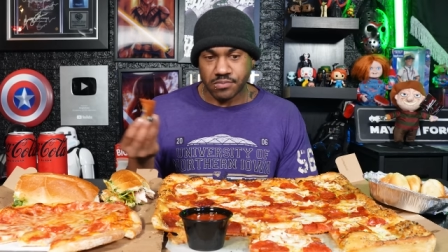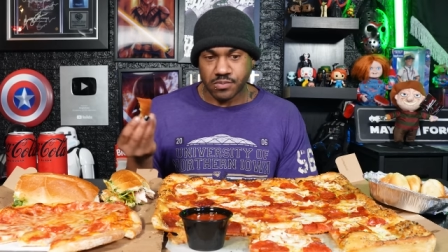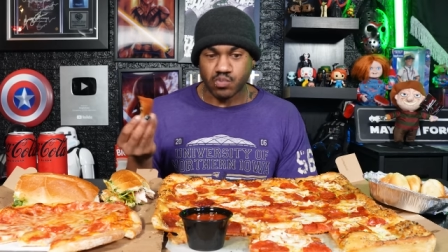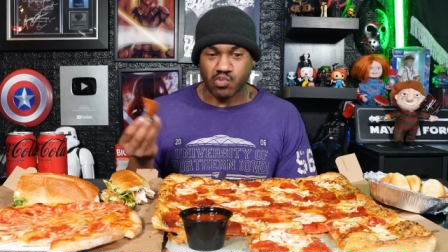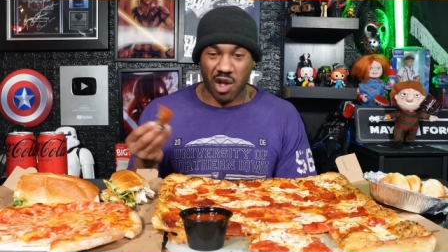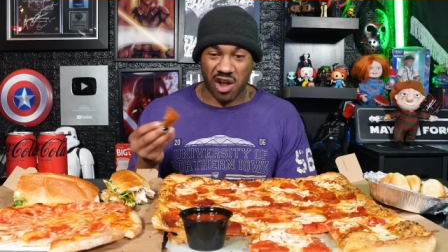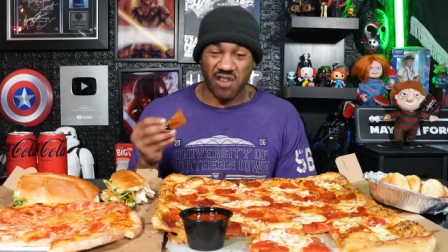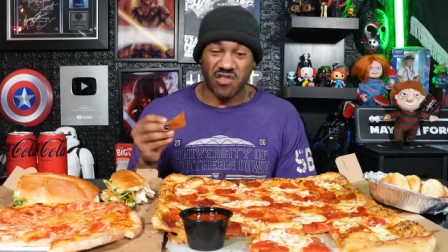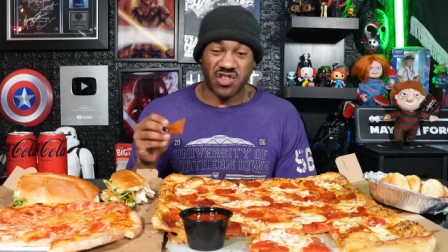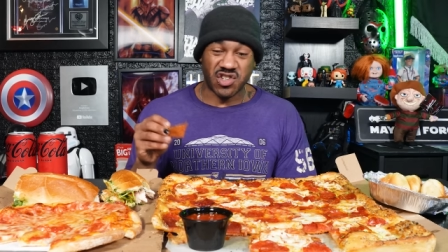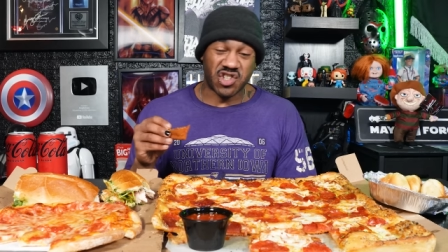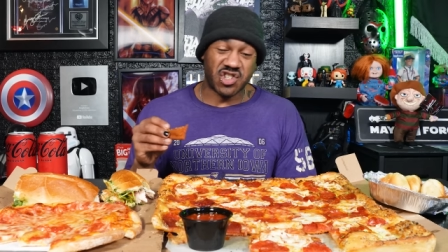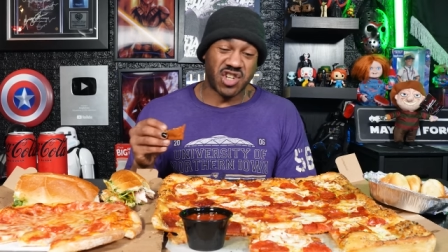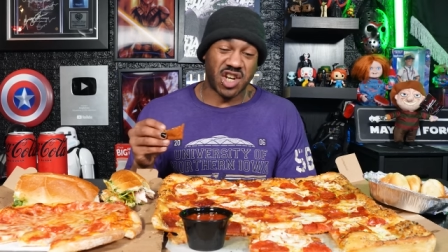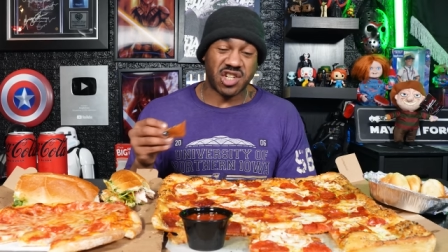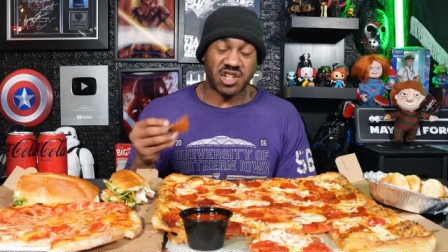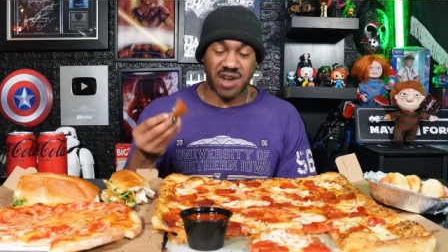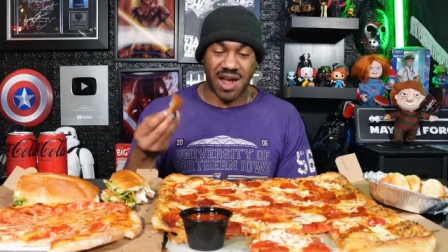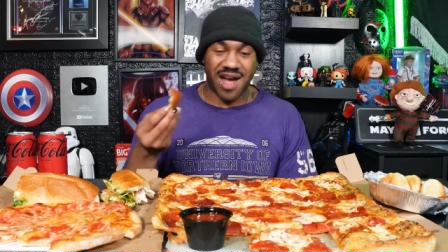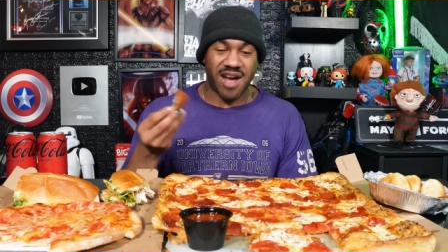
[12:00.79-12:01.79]
I'll give this a
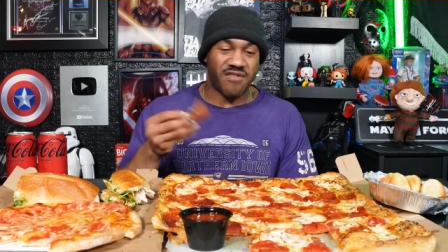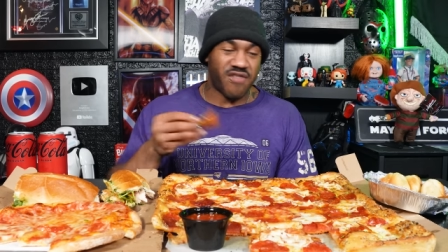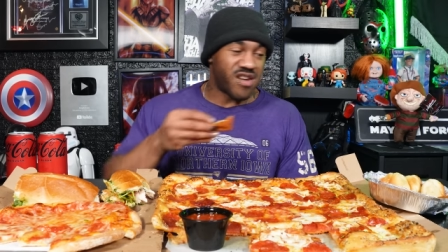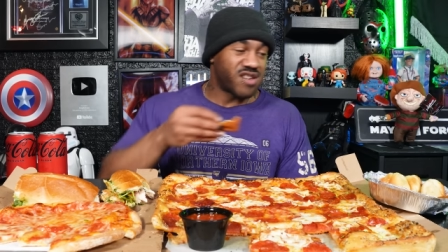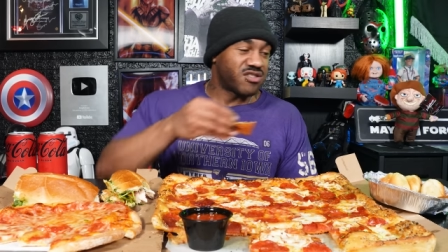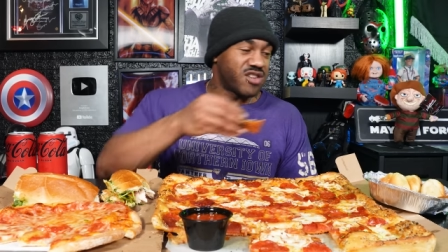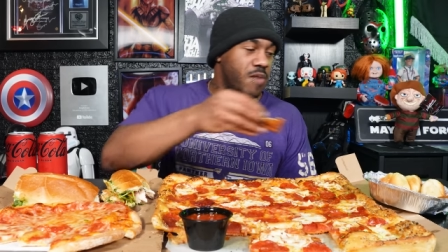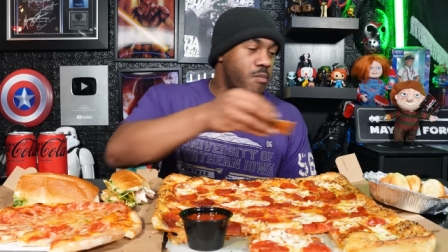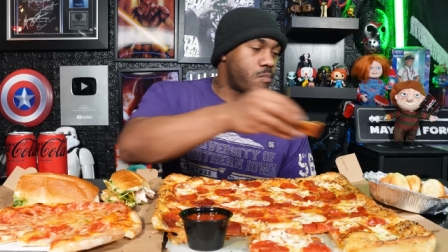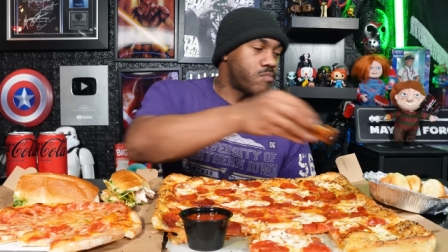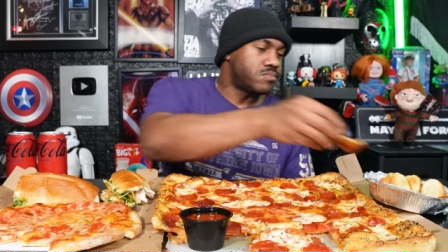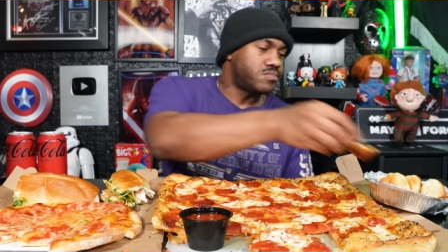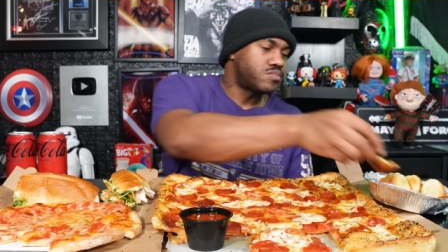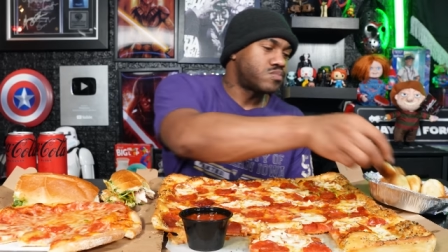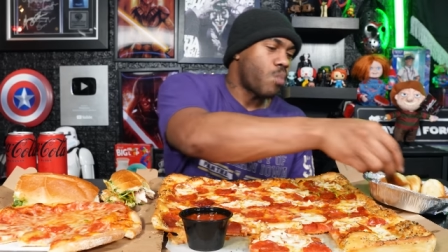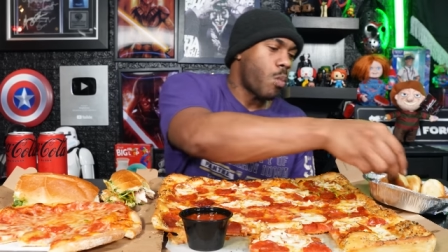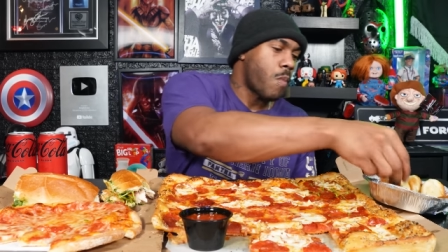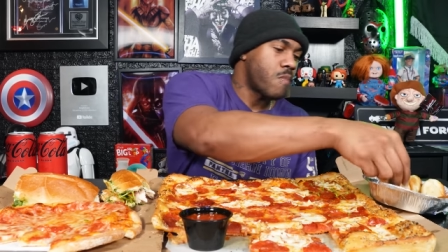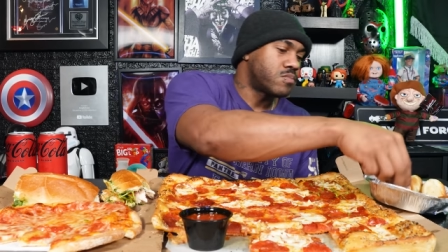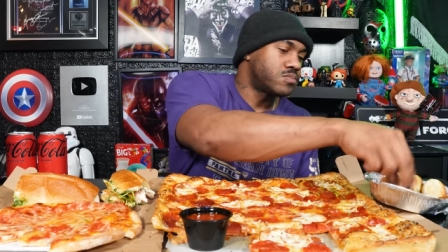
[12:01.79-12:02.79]
six and a half out of ten.
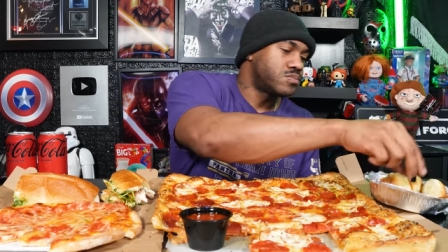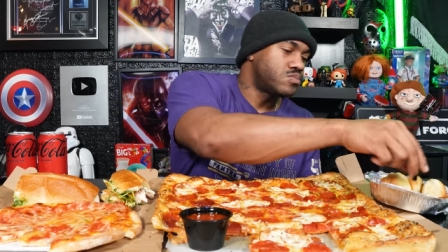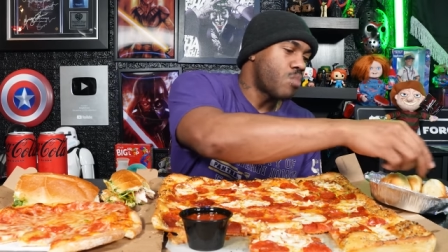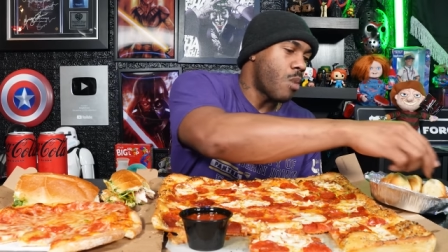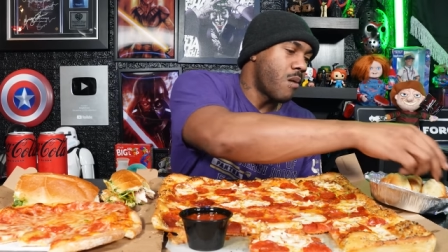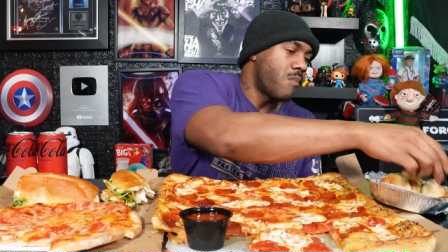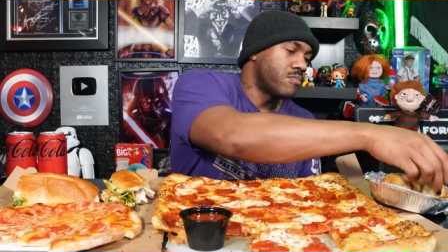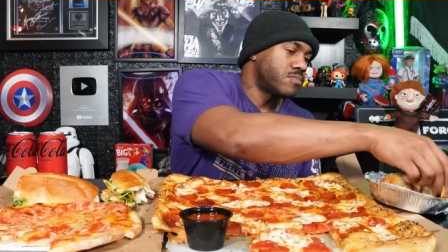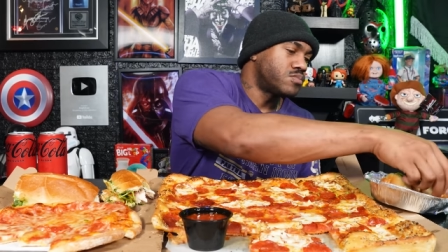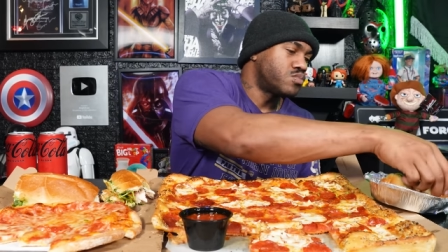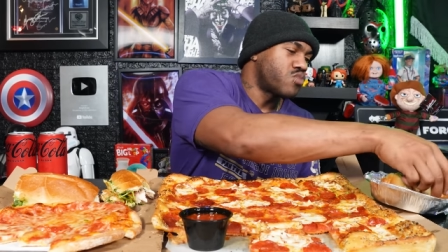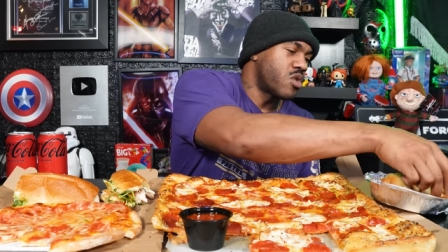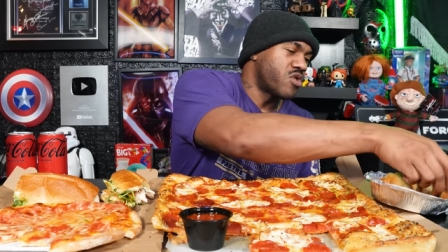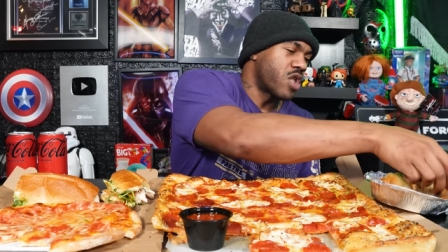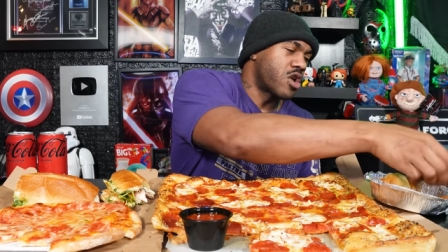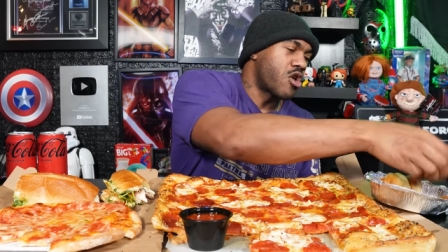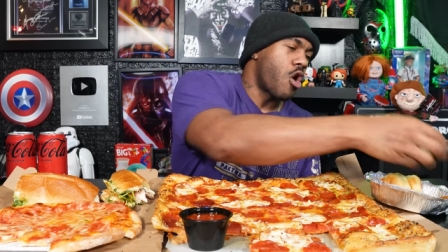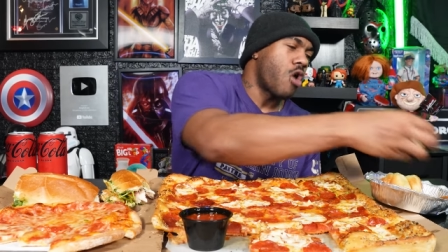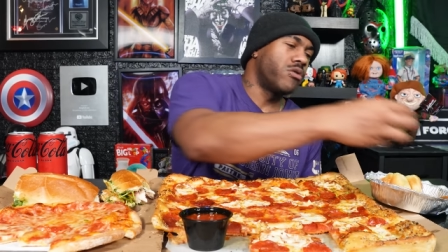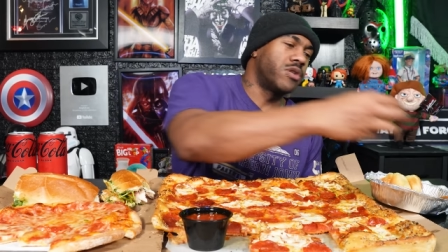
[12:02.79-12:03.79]
And the
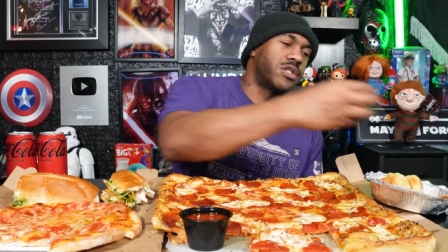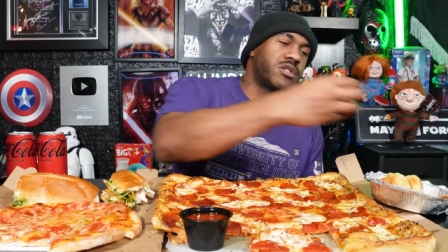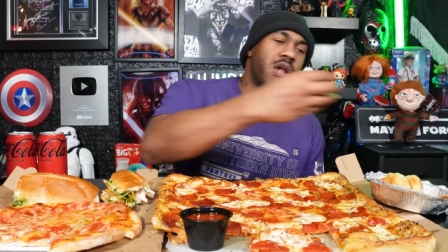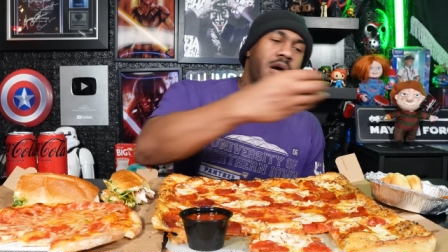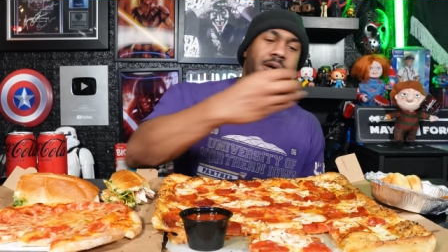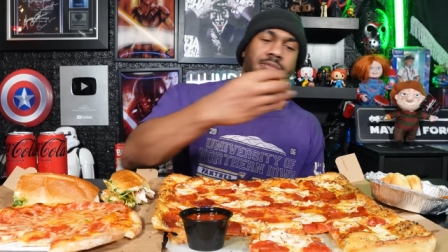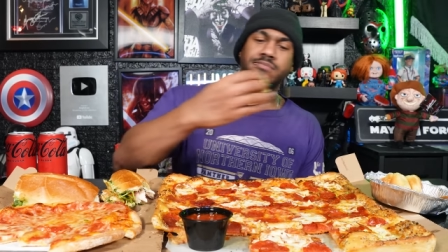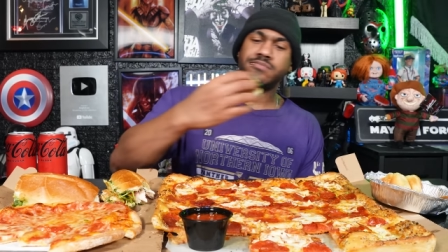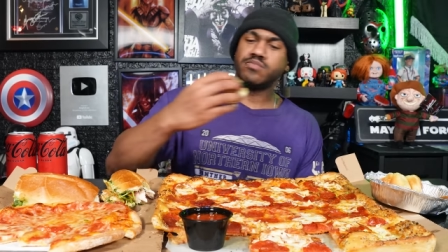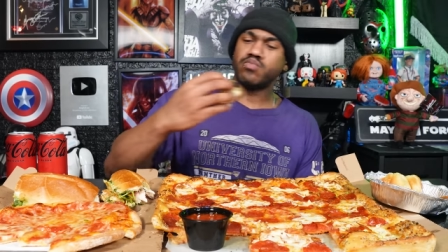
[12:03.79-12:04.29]
garlic knot,